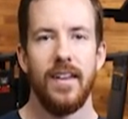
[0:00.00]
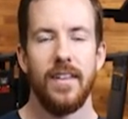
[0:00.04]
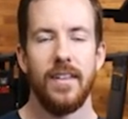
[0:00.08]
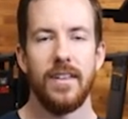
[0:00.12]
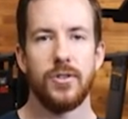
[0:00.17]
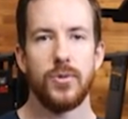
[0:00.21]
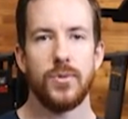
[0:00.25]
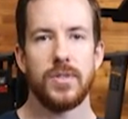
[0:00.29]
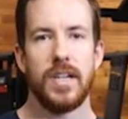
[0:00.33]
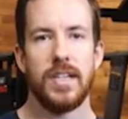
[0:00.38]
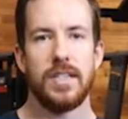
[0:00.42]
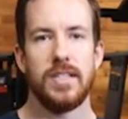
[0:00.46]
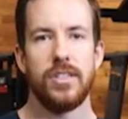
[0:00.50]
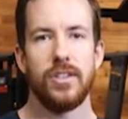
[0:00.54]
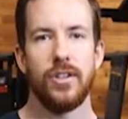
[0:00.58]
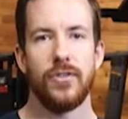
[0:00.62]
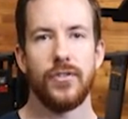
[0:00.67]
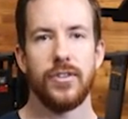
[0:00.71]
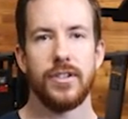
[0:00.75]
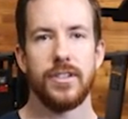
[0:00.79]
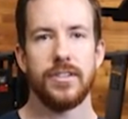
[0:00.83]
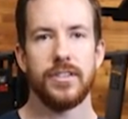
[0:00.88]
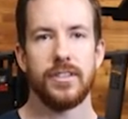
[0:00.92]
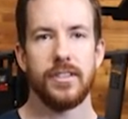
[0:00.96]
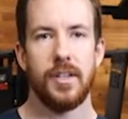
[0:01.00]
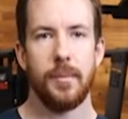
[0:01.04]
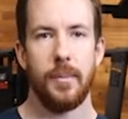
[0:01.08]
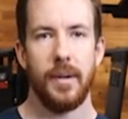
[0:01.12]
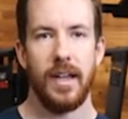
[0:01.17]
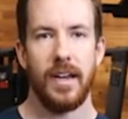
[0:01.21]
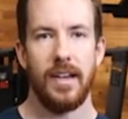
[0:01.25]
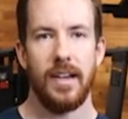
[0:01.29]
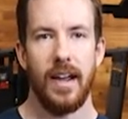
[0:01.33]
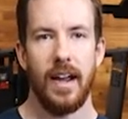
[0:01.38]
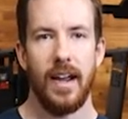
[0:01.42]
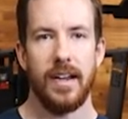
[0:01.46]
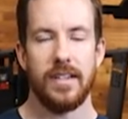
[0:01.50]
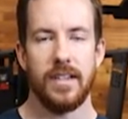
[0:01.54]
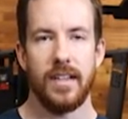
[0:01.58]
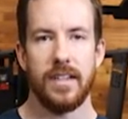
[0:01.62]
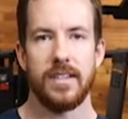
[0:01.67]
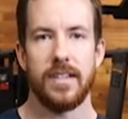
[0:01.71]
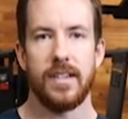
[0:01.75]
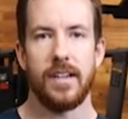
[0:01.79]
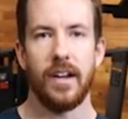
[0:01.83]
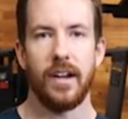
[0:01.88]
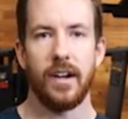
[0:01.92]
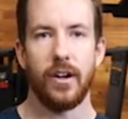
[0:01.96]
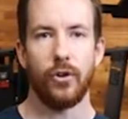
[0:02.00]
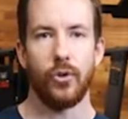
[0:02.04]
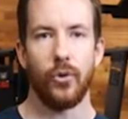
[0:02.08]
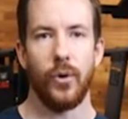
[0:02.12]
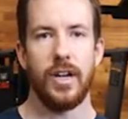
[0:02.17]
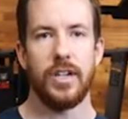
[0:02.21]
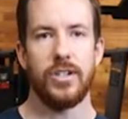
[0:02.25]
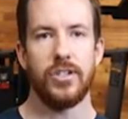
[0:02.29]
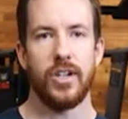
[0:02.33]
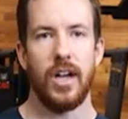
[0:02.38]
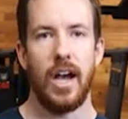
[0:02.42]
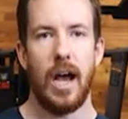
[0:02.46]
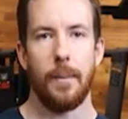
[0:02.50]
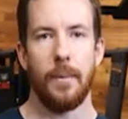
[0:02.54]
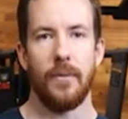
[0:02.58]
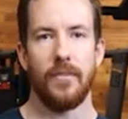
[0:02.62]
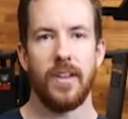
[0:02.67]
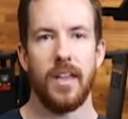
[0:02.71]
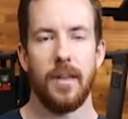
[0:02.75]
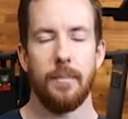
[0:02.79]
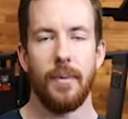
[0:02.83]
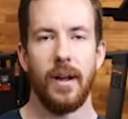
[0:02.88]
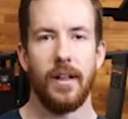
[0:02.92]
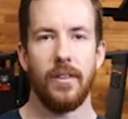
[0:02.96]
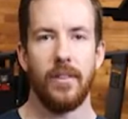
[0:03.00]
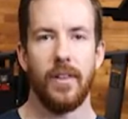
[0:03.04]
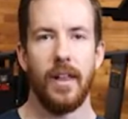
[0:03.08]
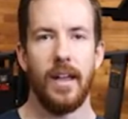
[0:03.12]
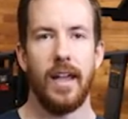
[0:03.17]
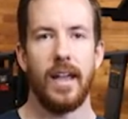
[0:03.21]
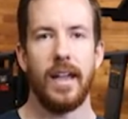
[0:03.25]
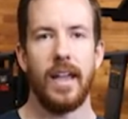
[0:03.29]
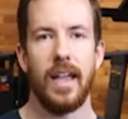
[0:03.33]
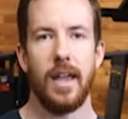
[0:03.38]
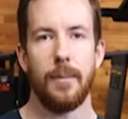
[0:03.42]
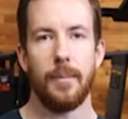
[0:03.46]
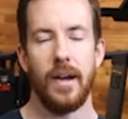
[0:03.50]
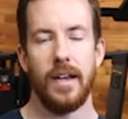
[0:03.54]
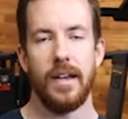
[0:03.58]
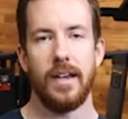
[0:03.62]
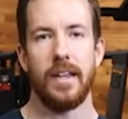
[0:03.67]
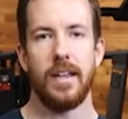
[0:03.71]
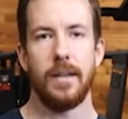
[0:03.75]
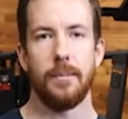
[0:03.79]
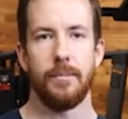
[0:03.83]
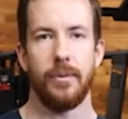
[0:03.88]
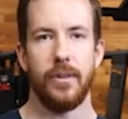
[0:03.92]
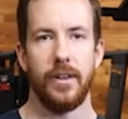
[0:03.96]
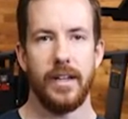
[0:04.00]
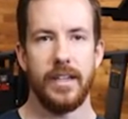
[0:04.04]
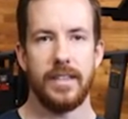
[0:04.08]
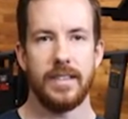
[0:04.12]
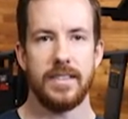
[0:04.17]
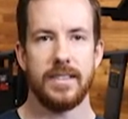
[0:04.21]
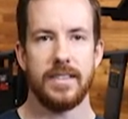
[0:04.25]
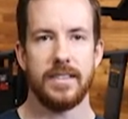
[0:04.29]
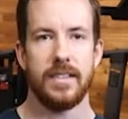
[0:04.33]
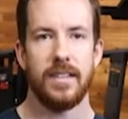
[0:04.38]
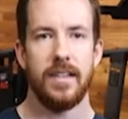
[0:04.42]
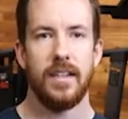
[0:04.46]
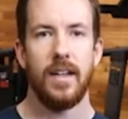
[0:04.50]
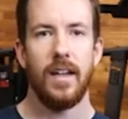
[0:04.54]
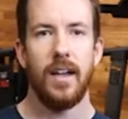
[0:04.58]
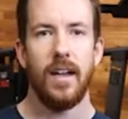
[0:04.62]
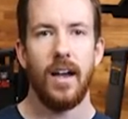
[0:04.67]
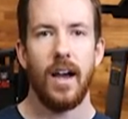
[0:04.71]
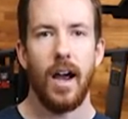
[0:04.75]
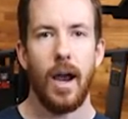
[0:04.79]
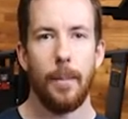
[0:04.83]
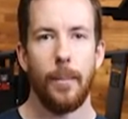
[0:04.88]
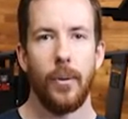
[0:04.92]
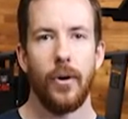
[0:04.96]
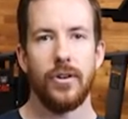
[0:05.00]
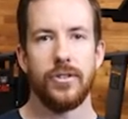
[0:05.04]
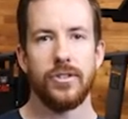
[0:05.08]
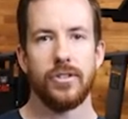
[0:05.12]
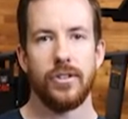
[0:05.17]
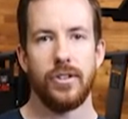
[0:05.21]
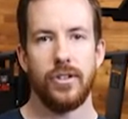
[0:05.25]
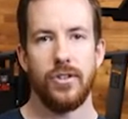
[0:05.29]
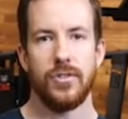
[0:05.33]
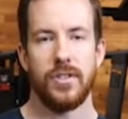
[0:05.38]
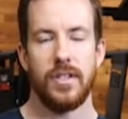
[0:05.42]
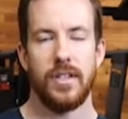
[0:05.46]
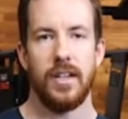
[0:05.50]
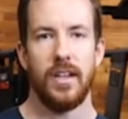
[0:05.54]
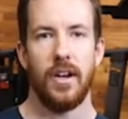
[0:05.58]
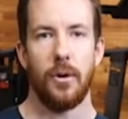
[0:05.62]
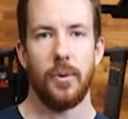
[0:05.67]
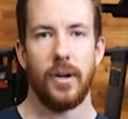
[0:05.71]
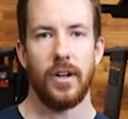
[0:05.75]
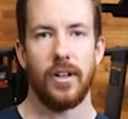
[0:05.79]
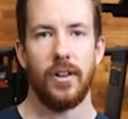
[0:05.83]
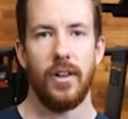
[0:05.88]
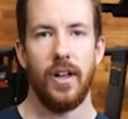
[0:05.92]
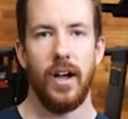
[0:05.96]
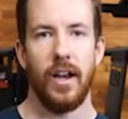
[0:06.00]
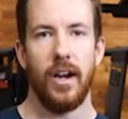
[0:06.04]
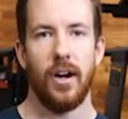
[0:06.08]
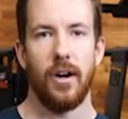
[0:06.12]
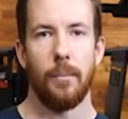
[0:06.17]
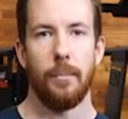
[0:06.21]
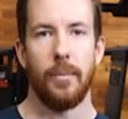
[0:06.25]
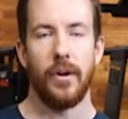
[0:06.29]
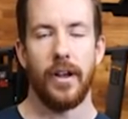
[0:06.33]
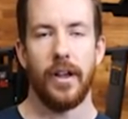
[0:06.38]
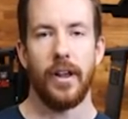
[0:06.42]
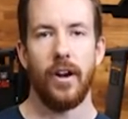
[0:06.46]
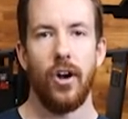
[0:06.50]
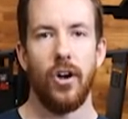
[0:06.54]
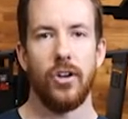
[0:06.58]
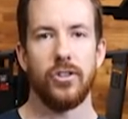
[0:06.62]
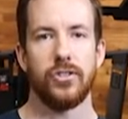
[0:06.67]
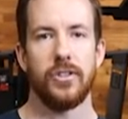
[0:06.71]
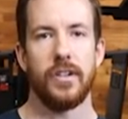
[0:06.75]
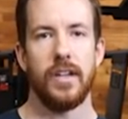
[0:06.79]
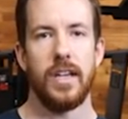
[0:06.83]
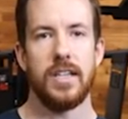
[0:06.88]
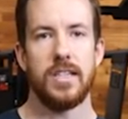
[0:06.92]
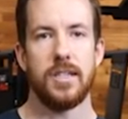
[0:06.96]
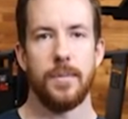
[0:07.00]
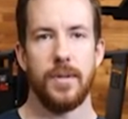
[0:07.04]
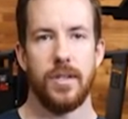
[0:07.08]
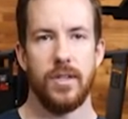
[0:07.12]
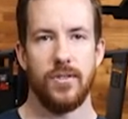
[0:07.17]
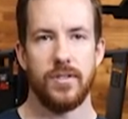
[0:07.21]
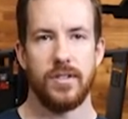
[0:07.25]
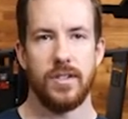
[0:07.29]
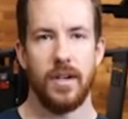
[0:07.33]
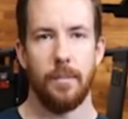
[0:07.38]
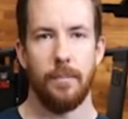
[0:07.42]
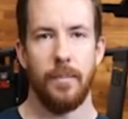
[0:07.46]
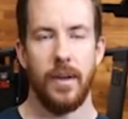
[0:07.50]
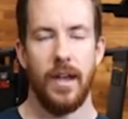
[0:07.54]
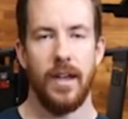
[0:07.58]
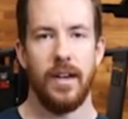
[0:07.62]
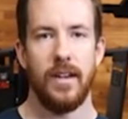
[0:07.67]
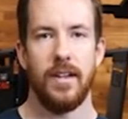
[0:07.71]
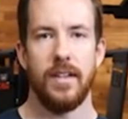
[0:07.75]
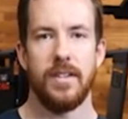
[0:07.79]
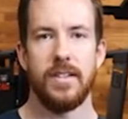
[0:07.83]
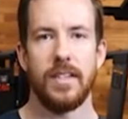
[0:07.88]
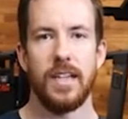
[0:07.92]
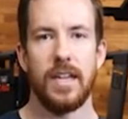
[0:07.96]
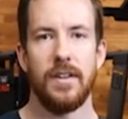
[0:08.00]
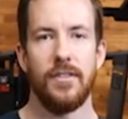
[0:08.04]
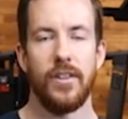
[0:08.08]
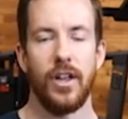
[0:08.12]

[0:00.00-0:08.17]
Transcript: This was ideal for sleeping at night as it did a great job of keeping my leg and my knee in place. I personally used it in a recliner, but it can also easily be used in a bed to give